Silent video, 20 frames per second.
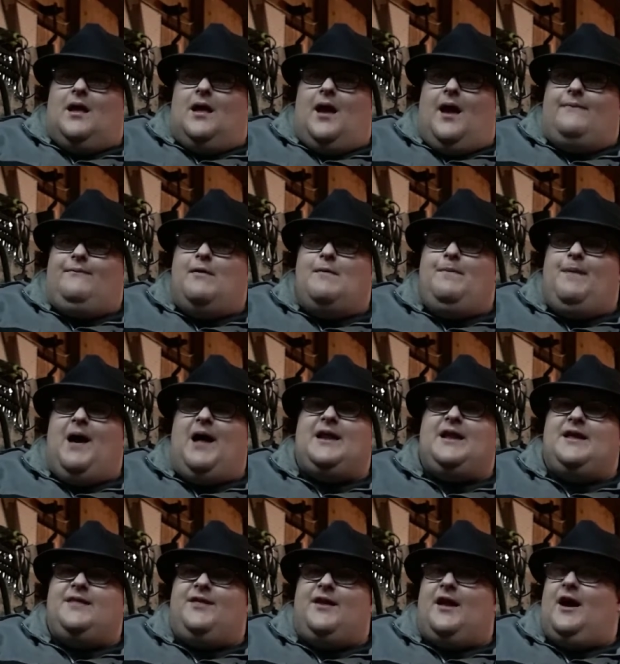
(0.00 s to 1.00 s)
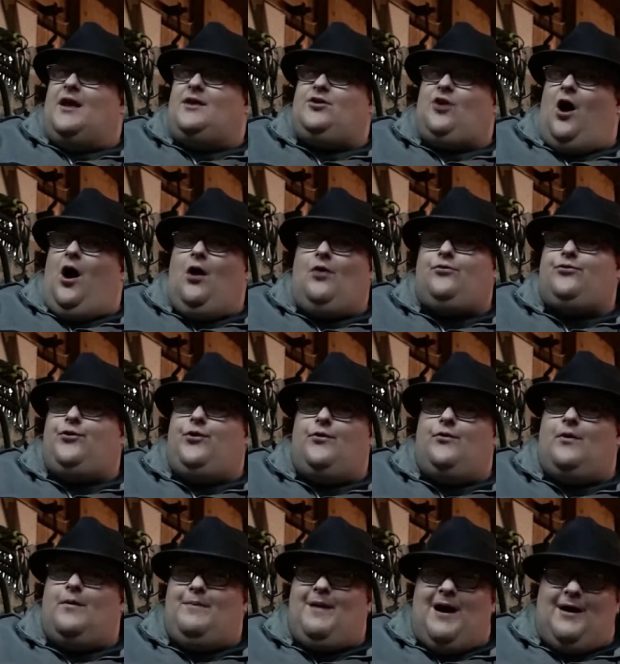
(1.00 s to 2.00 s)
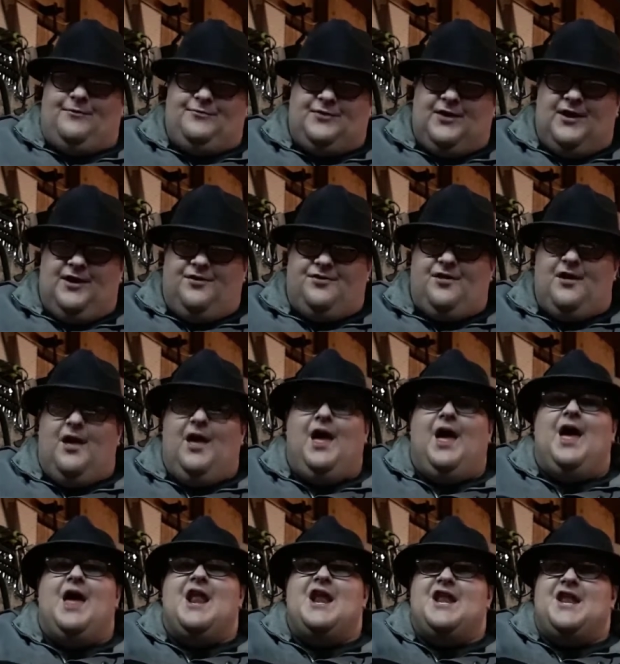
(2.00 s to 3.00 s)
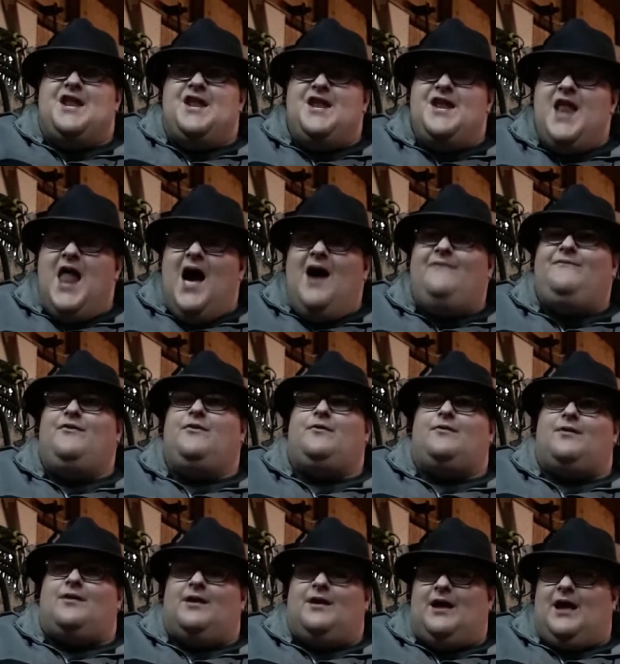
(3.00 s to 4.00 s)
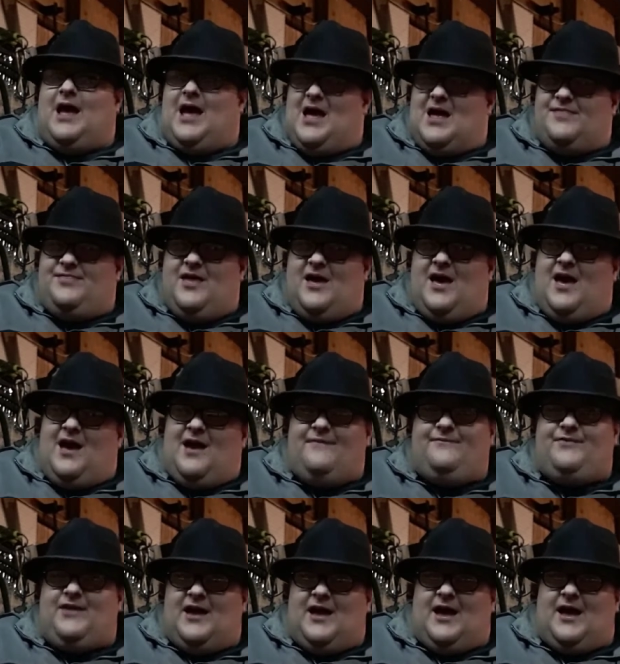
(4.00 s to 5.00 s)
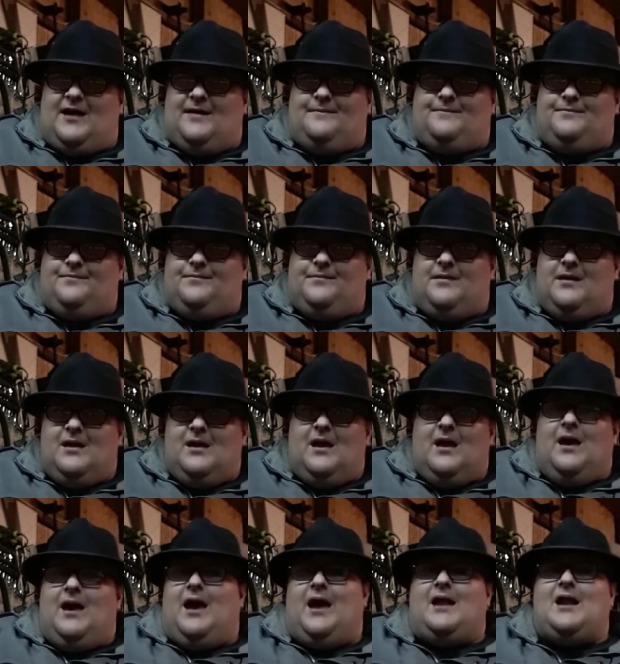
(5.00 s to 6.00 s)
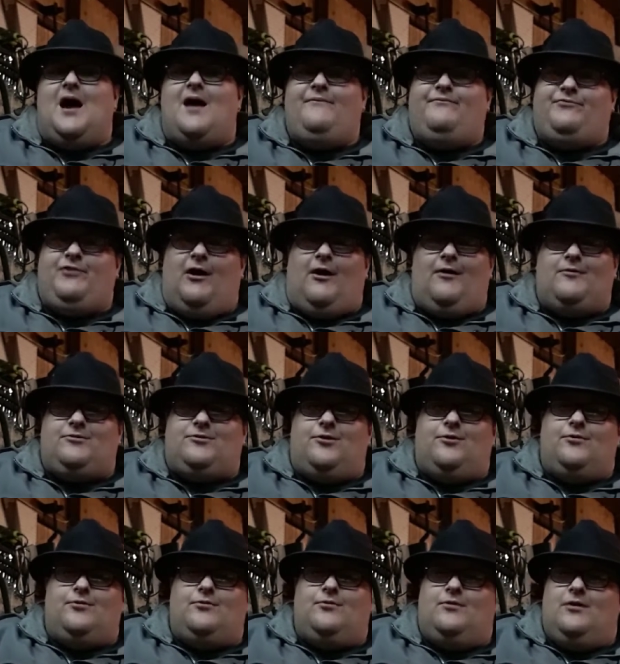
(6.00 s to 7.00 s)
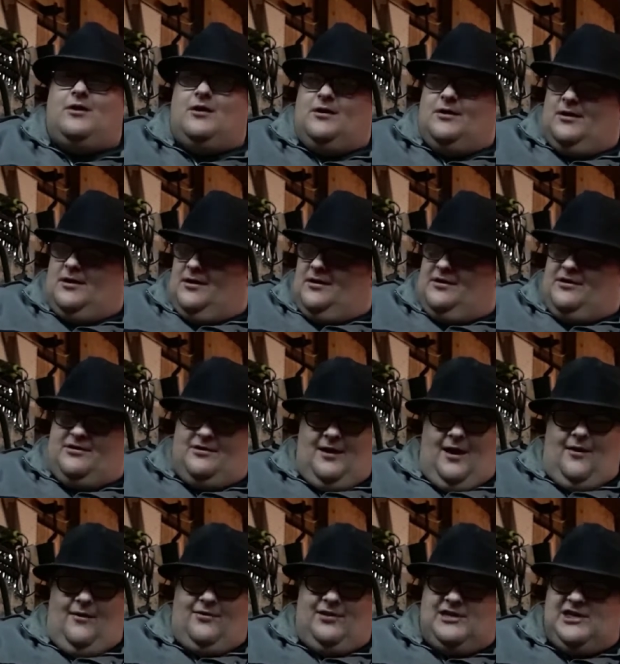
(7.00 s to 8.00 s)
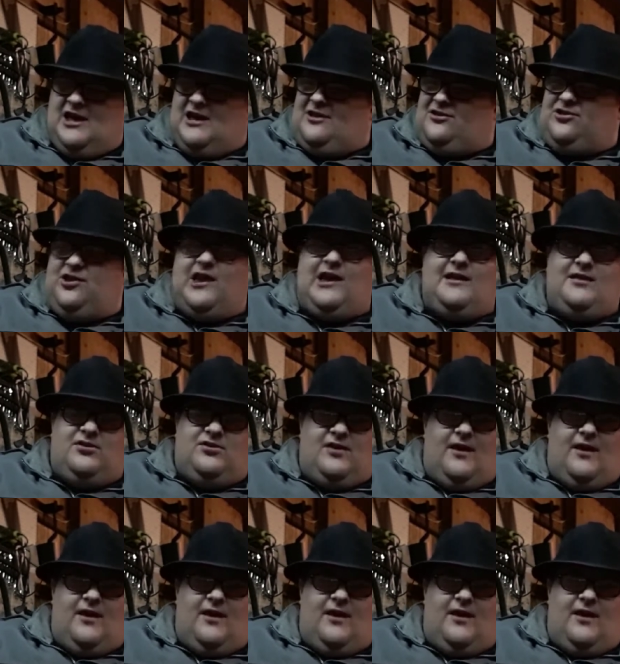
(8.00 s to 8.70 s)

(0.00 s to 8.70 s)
Everybody that I've talked to about this never had to have that. And I've talked to, you know, 16,